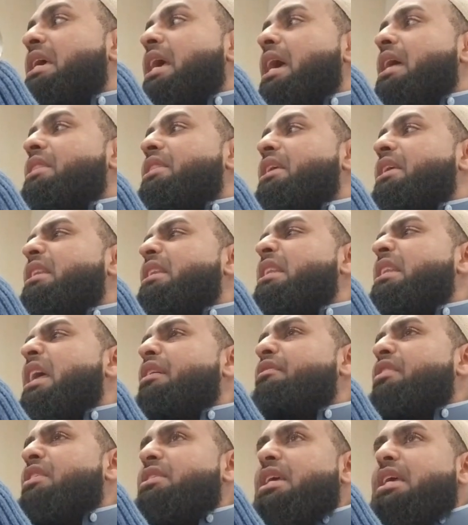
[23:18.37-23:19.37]
and they
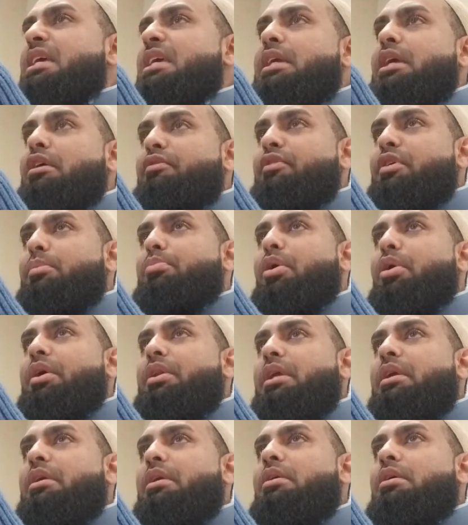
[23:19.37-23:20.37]
never take care of their
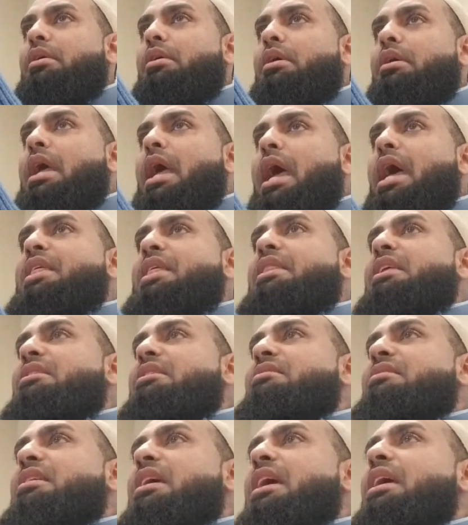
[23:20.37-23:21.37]
body. And then they
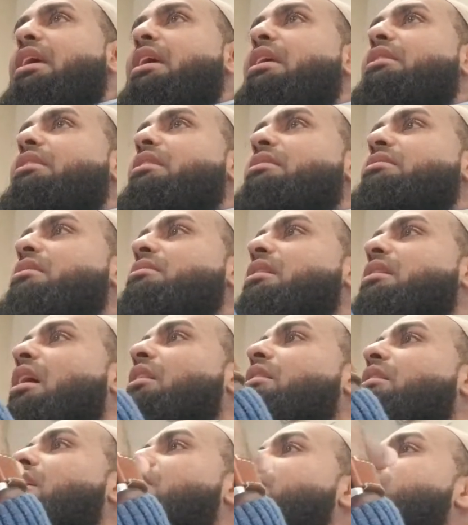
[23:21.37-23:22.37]
say, this is Allah